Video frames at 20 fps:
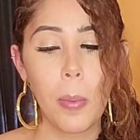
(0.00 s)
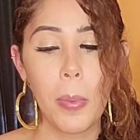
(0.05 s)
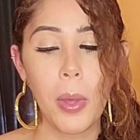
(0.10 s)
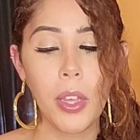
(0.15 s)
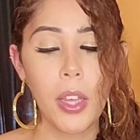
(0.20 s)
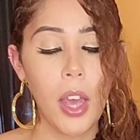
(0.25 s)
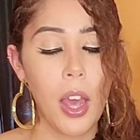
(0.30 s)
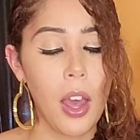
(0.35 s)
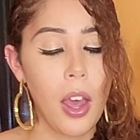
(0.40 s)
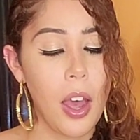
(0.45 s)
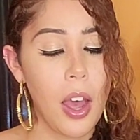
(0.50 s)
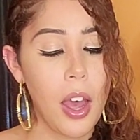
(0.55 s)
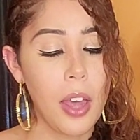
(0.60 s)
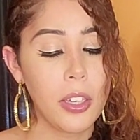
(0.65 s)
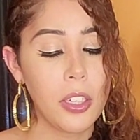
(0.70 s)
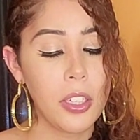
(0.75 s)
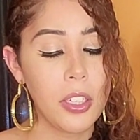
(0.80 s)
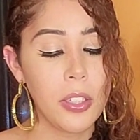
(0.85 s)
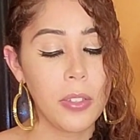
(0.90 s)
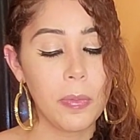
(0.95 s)
But yeah,
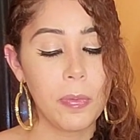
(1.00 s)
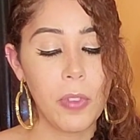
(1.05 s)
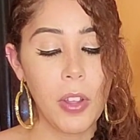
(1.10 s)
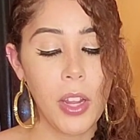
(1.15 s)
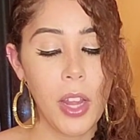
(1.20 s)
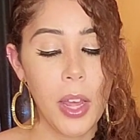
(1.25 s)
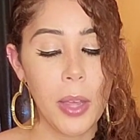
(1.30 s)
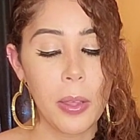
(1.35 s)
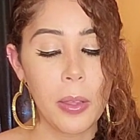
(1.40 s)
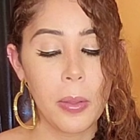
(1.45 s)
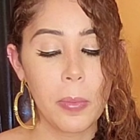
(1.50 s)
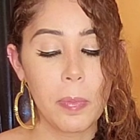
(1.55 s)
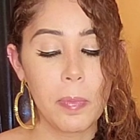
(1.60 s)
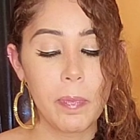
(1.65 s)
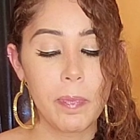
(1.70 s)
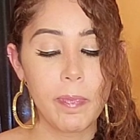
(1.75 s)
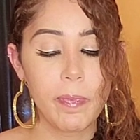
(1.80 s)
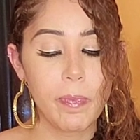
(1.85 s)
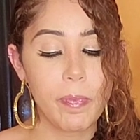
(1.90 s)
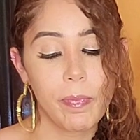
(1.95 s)
I just feel like
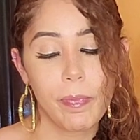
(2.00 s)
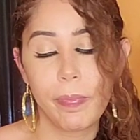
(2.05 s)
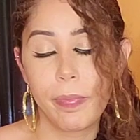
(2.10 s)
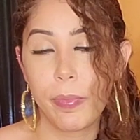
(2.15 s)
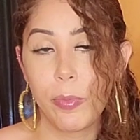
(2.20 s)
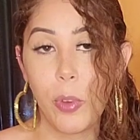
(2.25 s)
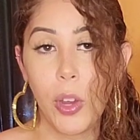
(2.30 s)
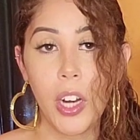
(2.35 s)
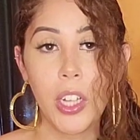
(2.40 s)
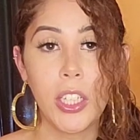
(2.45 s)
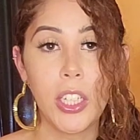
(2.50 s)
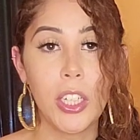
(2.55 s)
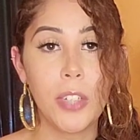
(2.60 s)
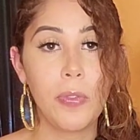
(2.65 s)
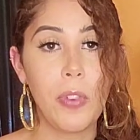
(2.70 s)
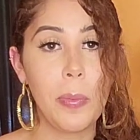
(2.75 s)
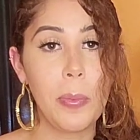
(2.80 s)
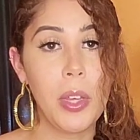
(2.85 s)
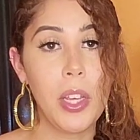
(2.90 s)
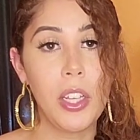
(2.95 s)
what I took
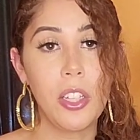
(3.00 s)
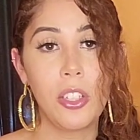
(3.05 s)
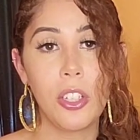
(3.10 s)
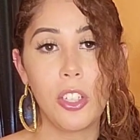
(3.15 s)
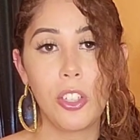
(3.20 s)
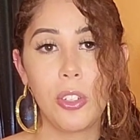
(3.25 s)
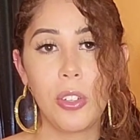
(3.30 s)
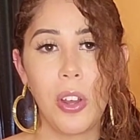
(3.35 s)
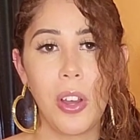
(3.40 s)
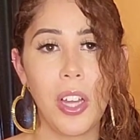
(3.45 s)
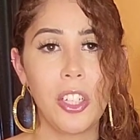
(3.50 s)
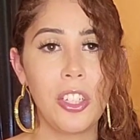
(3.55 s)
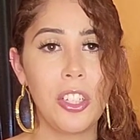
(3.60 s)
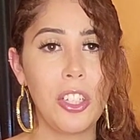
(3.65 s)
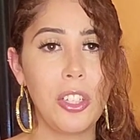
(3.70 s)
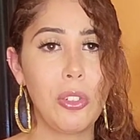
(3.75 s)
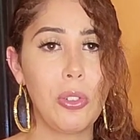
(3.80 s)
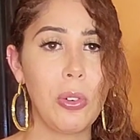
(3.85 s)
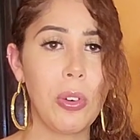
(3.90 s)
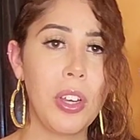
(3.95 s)
from it is just, you know, I
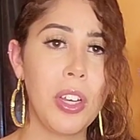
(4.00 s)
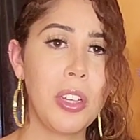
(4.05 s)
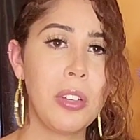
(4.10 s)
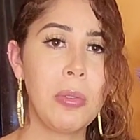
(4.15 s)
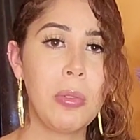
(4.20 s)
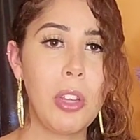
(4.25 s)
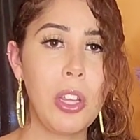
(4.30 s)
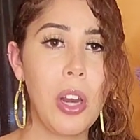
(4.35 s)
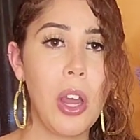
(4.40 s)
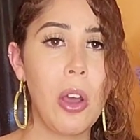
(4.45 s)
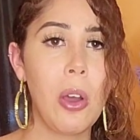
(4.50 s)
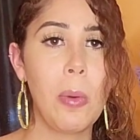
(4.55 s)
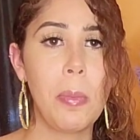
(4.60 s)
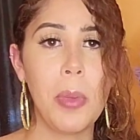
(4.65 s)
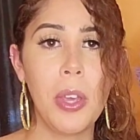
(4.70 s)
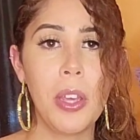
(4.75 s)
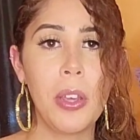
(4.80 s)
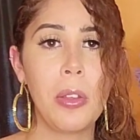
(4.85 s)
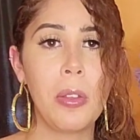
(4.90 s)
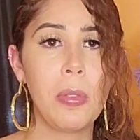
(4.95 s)
just enjoy, you know,
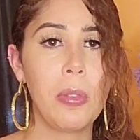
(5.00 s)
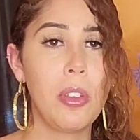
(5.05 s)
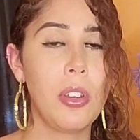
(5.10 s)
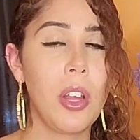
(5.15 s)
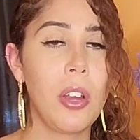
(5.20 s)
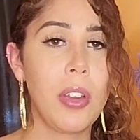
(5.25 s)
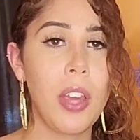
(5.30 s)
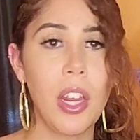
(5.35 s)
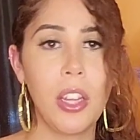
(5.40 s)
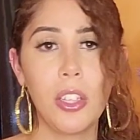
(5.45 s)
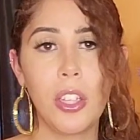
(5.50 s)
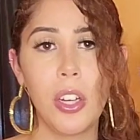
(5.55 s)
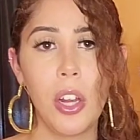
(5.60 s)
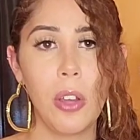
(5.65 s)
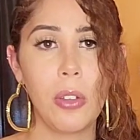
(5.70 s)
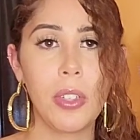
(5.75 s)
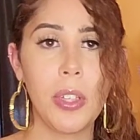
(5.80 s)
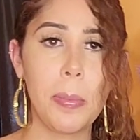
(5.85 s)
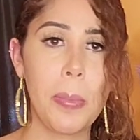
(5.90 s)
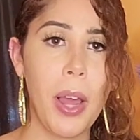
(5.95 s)
being, you know, getting to
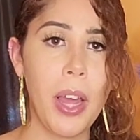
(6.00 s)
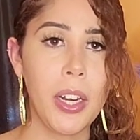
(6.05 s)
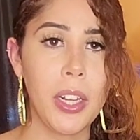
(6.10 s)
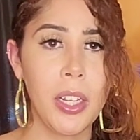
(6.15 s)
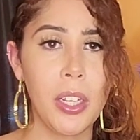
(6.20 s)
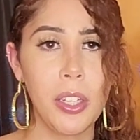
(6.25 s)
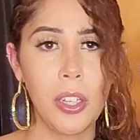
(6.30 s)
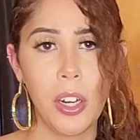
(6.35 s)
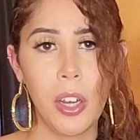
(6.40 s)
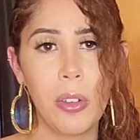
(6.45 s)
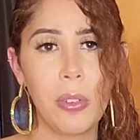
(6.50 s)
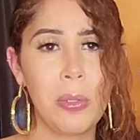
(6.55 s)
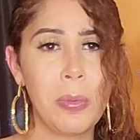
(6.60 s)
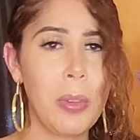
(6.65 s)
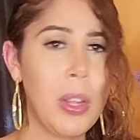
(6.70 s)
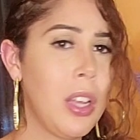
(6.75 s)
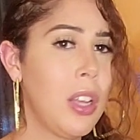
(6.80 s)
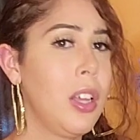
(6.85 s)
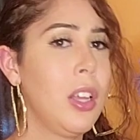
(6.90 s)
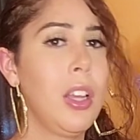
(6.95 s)
know somebody, you know,
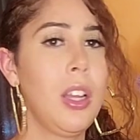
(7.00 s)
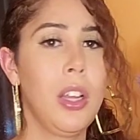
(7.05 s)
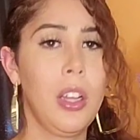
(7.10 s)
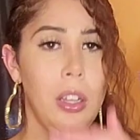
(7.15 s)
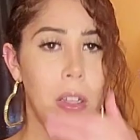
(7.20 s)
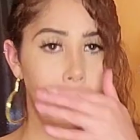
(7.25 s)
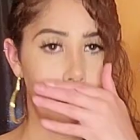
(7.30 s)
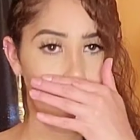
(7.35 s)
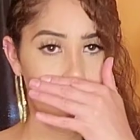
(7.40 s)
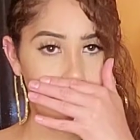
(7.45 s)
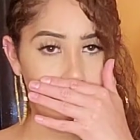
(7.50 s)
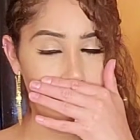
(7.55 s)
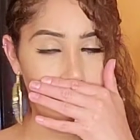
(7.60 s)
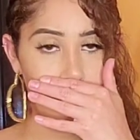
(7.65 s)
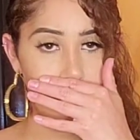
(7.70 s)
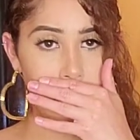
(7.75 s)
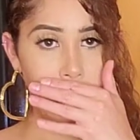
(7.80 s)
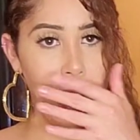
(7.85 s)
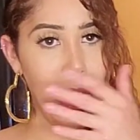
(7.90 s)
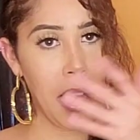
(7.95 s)
stuff
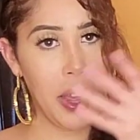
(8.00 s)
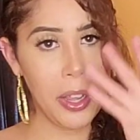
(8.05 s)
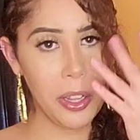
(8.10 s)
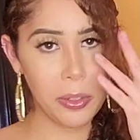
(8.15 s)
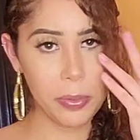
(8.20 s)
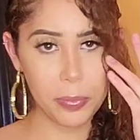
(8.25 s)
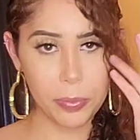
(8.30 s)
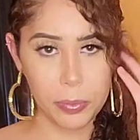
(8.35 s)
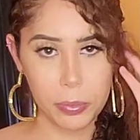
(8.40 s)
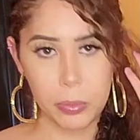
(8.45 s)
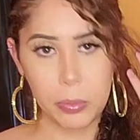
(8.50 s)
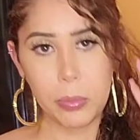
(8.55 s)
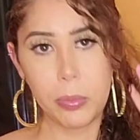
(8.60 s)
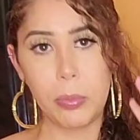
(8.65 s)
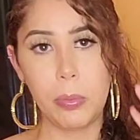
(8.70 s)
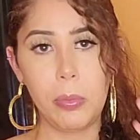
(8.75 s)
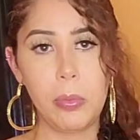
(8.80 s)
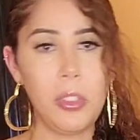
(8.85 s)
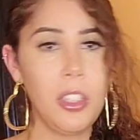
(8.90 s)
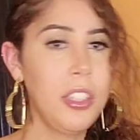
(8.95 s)
like that.
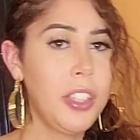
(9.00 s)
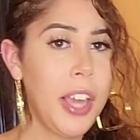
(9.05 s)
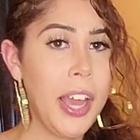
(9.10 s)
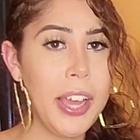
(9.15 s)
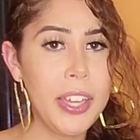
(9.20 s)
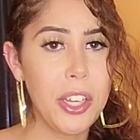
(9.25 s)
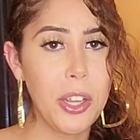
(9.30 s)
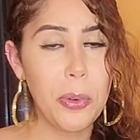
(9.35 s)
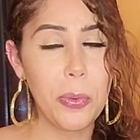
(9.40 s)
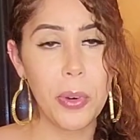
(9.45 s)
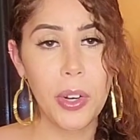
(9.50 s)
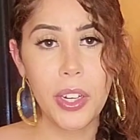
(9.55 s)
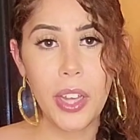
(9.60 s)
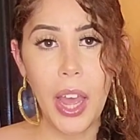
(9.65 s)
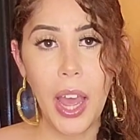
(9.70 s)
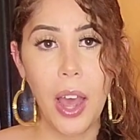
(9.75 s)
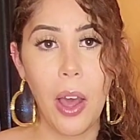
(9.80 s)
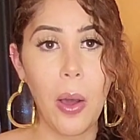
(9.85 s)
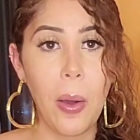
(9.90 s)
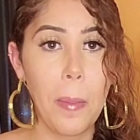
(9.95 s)
Yeah, it didn't work
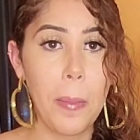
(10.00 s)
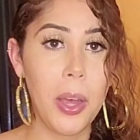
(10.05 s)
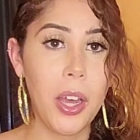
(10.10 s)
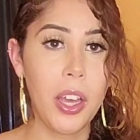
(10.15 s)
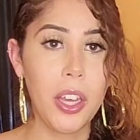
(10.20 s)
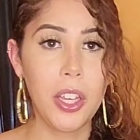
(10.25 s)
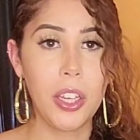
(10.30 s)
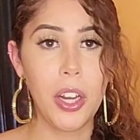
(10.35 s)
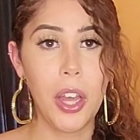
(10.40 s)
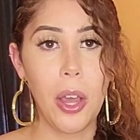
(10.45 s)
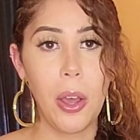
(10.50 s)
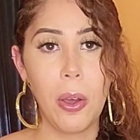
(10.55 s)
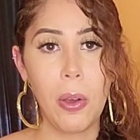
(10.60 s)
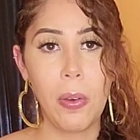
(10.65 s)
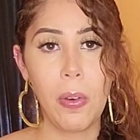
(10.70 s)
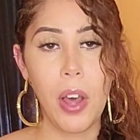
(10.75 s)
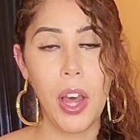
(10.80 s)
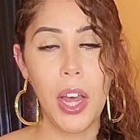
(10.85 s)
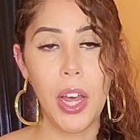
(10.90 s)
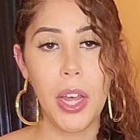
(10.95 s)
out, but, you
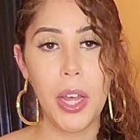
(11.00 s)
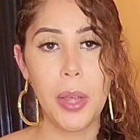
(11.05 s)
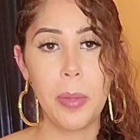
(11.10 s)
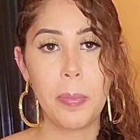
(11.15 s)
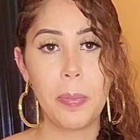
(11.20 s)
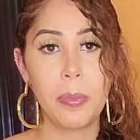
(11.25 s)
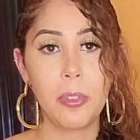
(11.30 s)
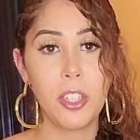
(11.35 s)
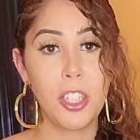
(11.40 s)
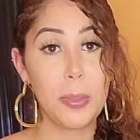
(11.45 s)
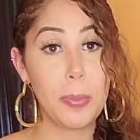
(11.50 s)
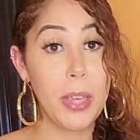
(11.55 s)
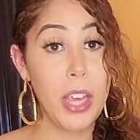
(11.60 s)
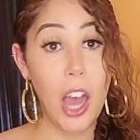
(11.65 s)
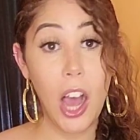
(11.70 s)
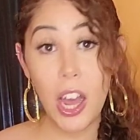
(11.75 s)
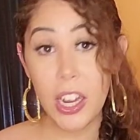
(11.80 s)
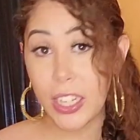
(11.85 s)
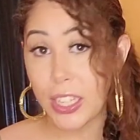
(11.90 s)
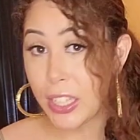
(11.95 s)
know, just be
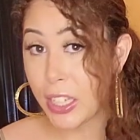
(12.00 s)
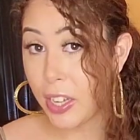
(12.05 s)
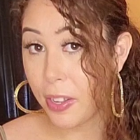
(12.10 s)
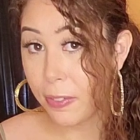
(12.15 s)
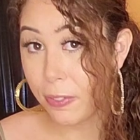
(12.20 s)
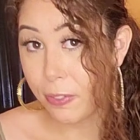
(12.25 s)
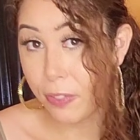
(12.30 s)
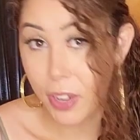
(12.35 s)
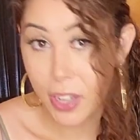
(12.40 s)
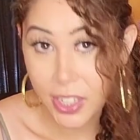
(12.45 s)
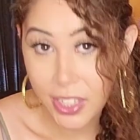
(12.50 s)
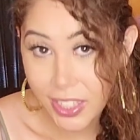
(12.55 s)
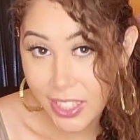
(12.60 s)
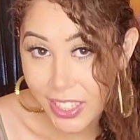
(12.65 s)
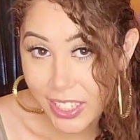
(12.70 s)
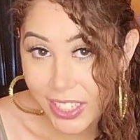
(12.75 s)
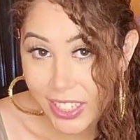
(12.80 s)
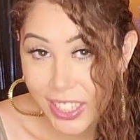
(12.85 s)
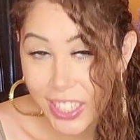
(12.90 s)
honest and upfront.